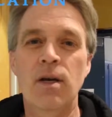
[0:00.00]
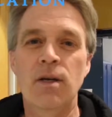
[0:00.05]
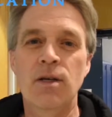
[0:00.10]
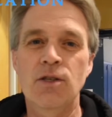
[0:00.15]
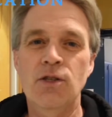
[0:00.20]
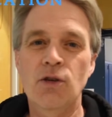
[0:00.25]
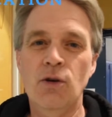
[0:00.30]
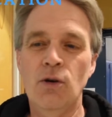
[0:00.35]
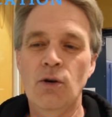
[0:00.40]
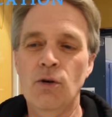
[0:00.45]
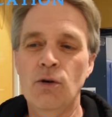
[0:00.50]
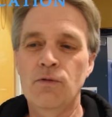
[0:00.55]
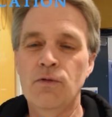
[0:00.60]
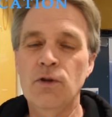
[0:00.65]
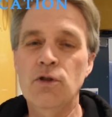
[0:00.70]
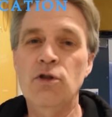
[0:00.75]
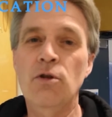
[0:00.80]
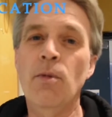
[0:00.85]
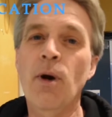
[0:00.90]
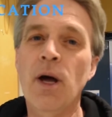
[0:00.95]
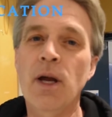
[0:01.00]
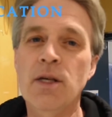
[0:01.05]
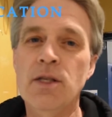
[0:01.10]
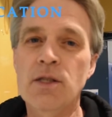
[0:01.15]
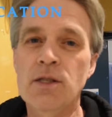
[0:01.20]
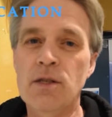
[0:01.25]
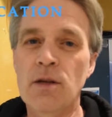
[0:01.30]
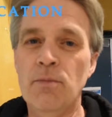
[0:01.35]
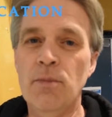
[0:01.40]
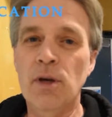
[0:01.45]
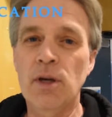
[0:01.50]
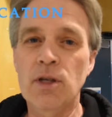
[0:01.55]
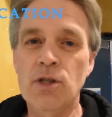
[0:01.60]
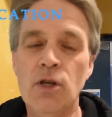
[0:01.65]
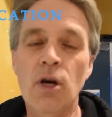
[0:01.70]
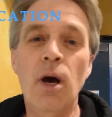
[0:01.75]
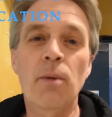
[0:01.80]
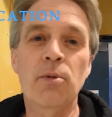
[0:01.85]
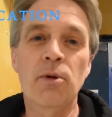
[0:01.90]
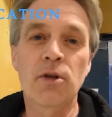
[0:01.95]
So First Robotics is the
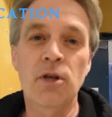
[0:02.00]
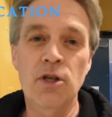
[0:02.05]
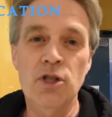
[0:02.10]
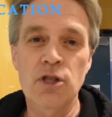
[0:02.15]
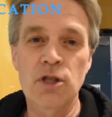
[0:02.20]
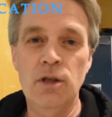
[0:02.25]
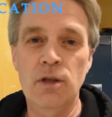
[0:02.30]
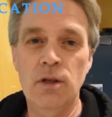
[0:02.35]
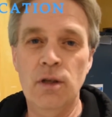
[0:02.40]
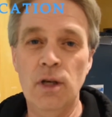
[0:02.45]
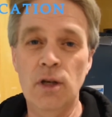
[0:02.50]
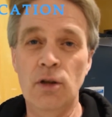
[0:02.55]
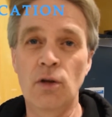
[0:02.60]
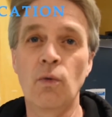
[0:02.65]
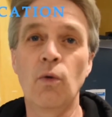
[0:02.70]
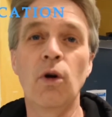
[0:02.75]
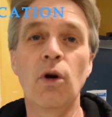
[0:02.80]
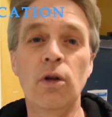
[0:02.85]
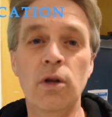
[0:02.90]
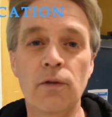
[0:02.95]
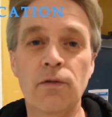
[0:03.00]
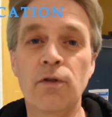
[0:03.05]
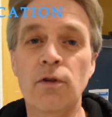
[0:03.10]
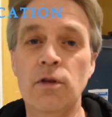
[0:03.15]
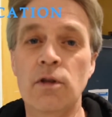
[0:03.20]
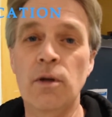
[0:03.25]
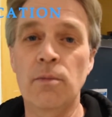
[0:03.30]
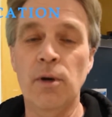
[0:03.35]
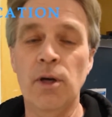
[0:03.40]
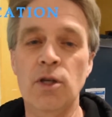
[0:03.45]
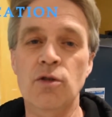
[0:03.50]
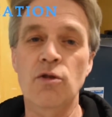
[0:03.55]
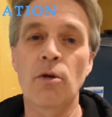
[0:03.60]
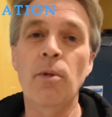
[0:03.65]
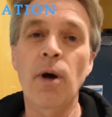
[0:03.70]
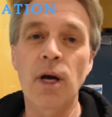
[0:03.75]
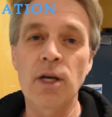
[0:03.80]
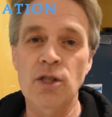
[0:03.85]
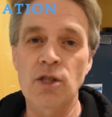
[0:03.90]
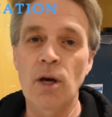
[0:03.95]
biggest competition in the world, the biggest
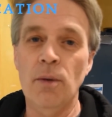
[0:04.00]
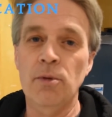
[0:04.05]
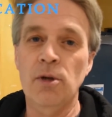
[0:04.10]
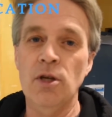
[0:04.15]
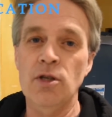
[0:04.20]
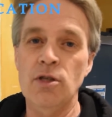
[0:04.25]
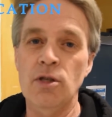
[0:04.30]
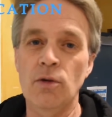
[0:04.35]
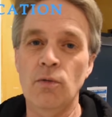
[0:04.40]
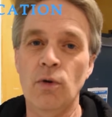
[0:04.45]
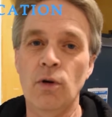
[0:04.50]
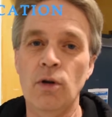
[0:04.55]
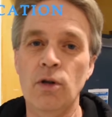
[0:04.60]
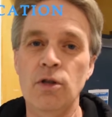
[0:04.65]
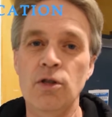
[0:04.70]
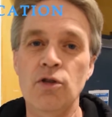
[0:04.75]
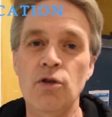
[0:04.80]
robotics competition in the world.